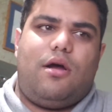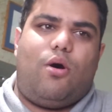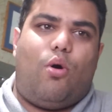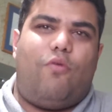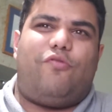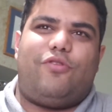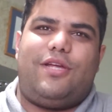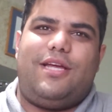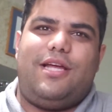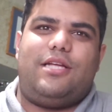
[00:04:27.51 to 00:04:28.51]

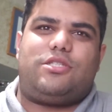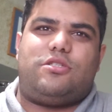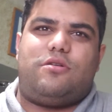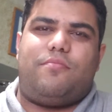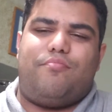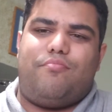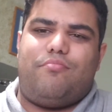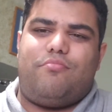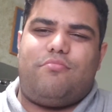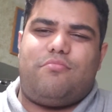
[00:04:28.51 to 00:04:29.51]
hopefully it's going
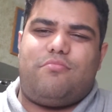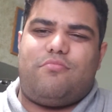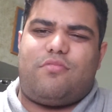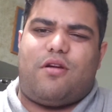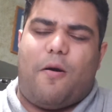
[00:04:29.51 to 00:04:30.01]
to